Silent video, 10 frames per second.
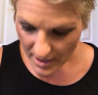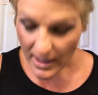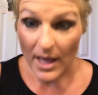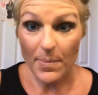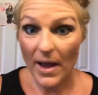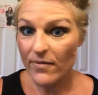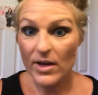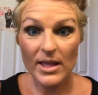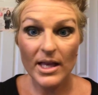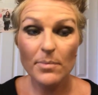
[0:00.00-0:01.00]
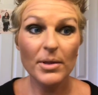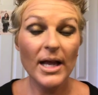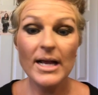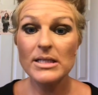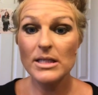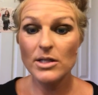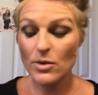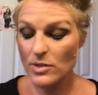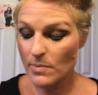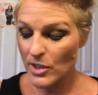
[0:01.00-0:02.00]
keep everything in place and no
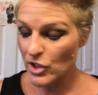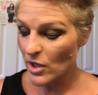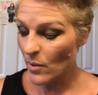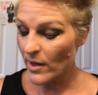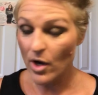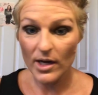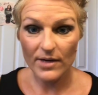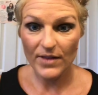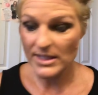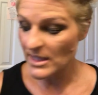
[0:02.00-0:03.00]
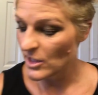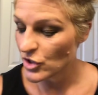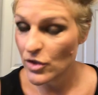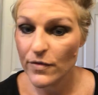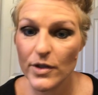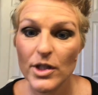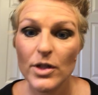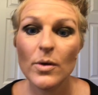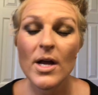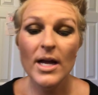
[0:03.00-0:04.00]
smudging going on, if that's an issue for you,